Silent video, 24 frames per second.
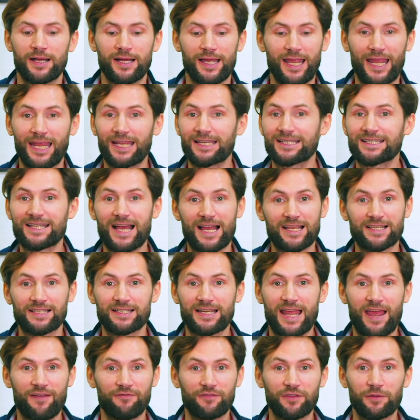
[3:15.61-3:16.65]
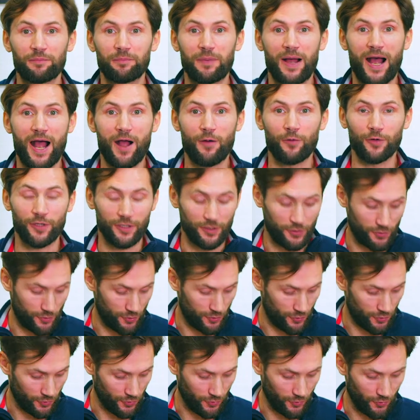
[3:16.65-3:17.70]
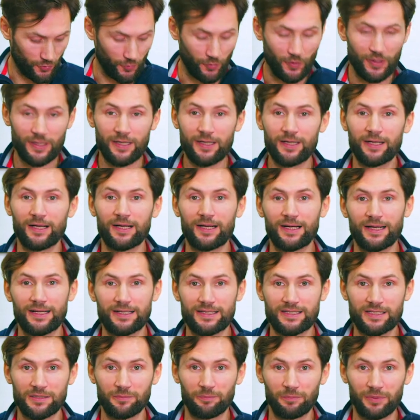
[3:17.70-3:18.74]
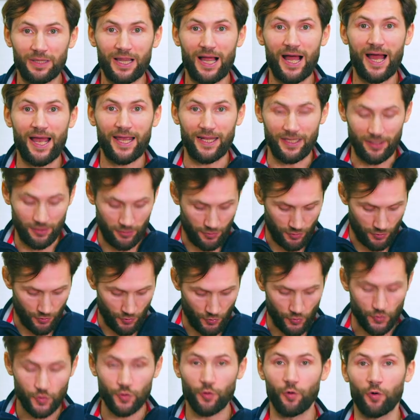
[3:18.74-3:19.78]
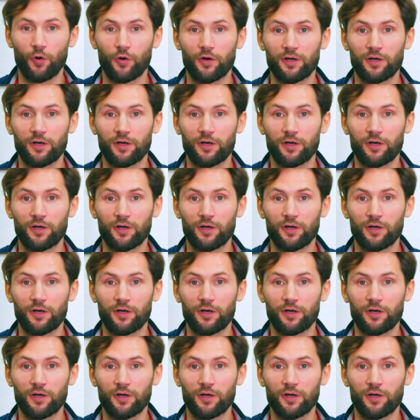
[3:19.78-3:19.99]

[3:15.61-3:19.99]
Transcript: it doesn't have the power to supply to your